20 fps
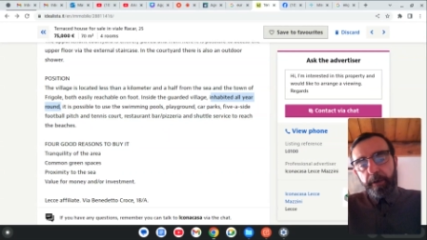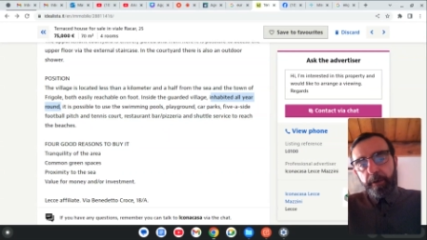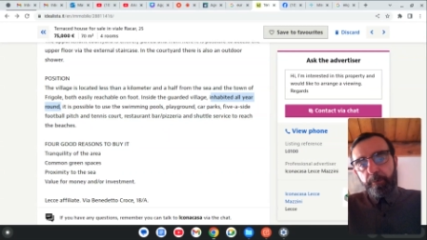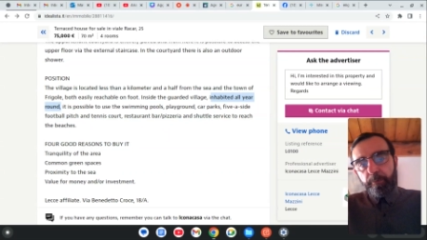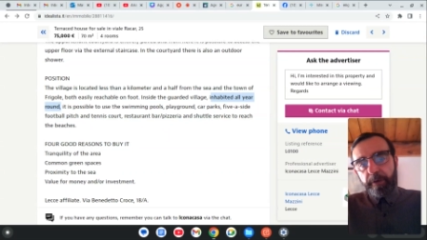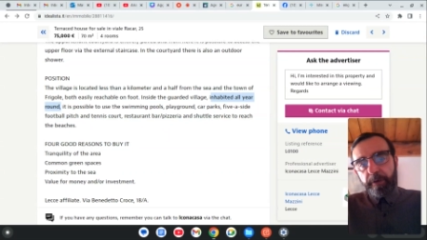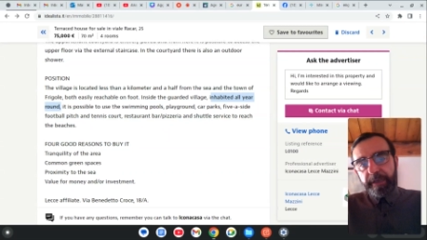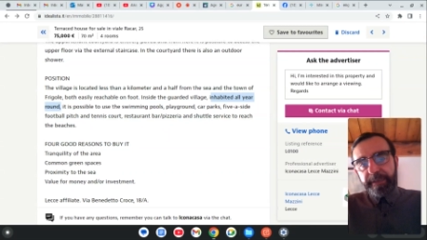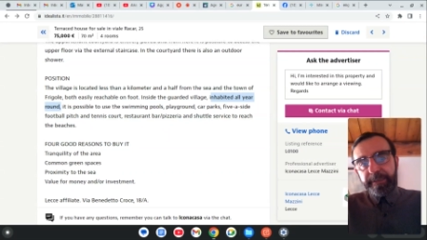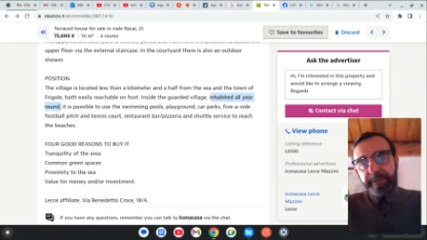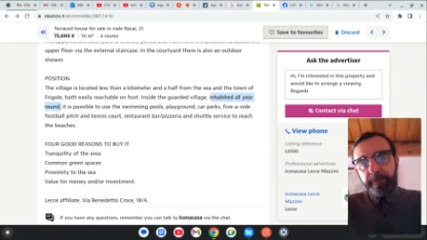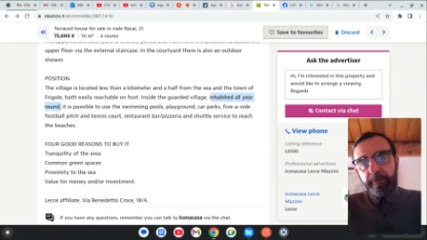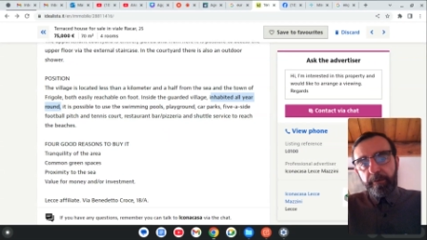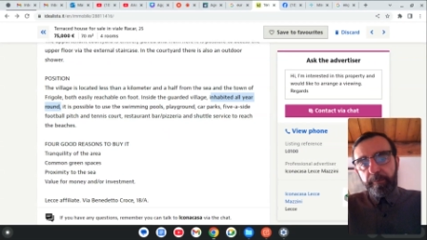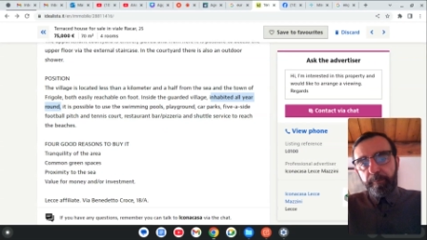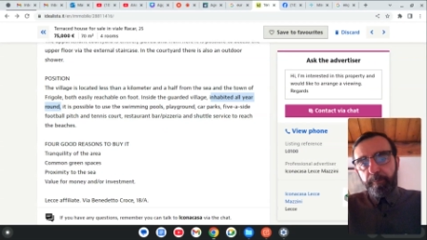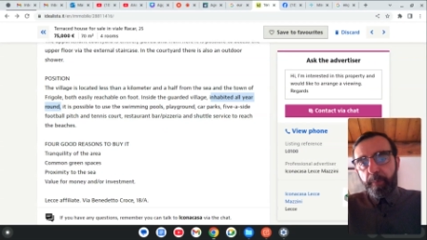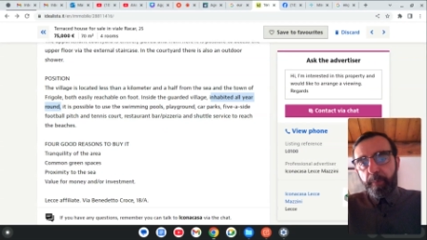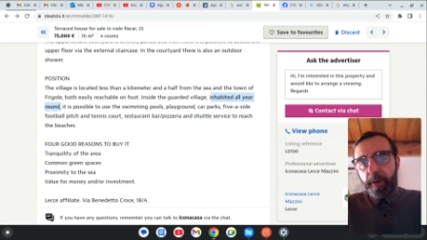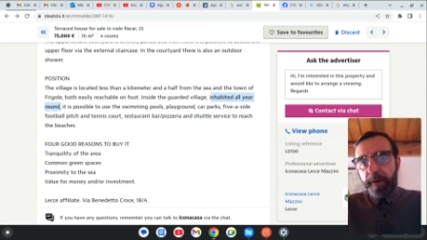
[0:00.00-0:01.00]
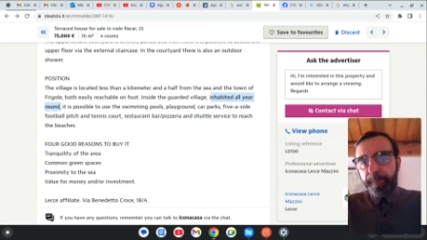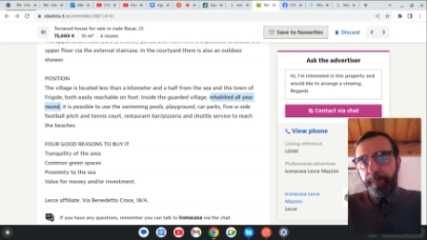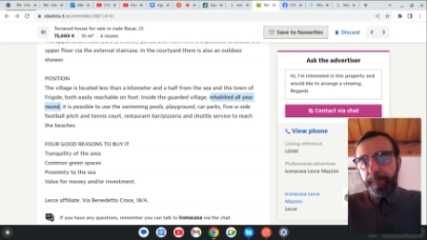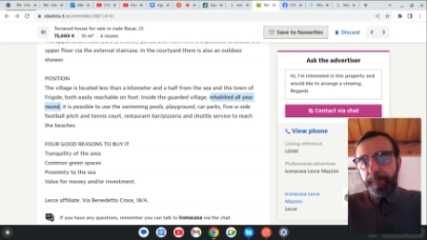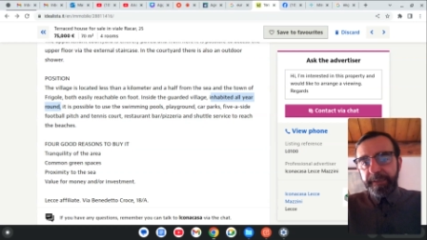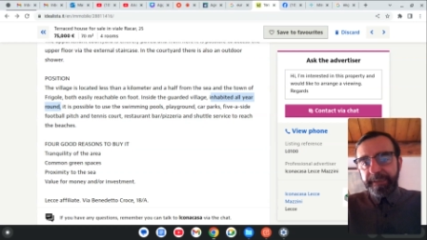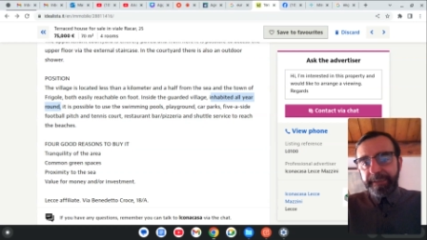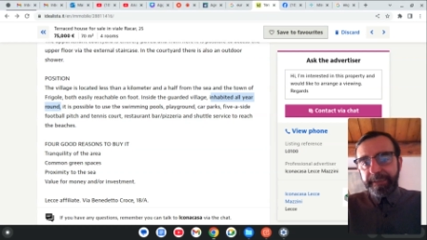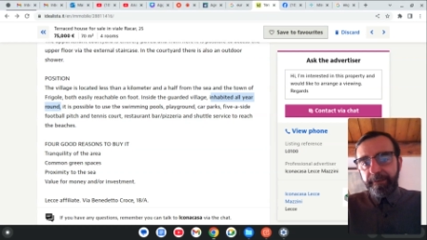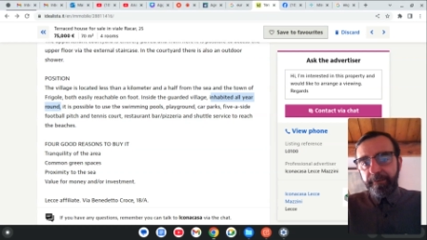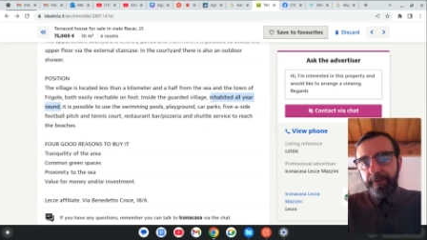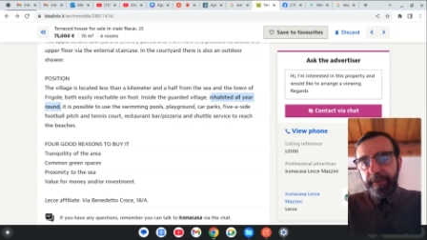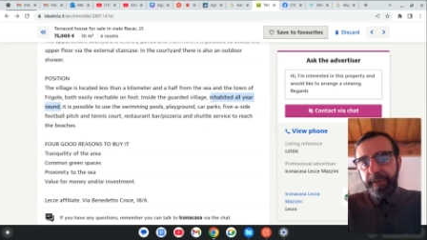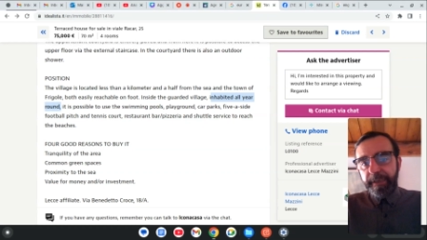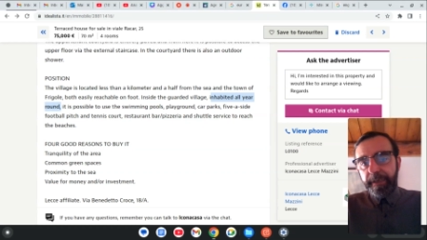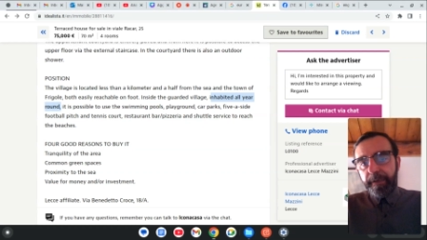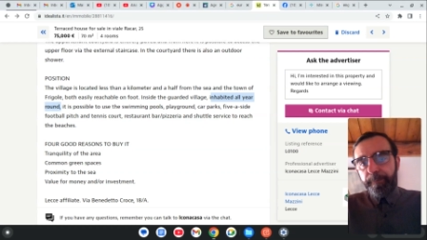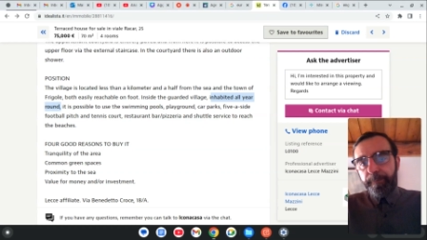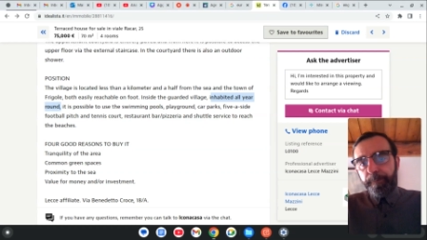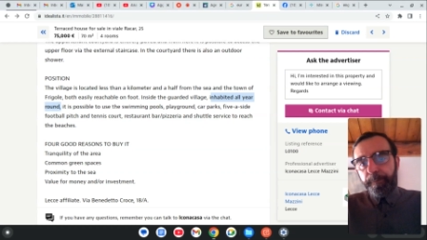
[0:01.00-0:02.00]
restaurant, bar,
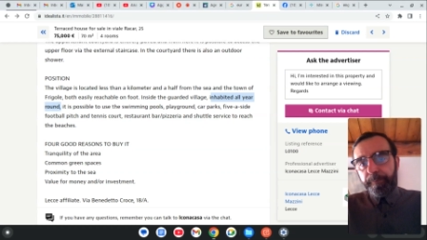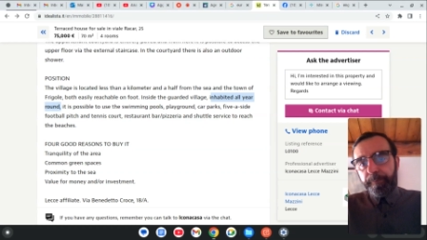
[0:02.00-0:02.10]
pizzeria,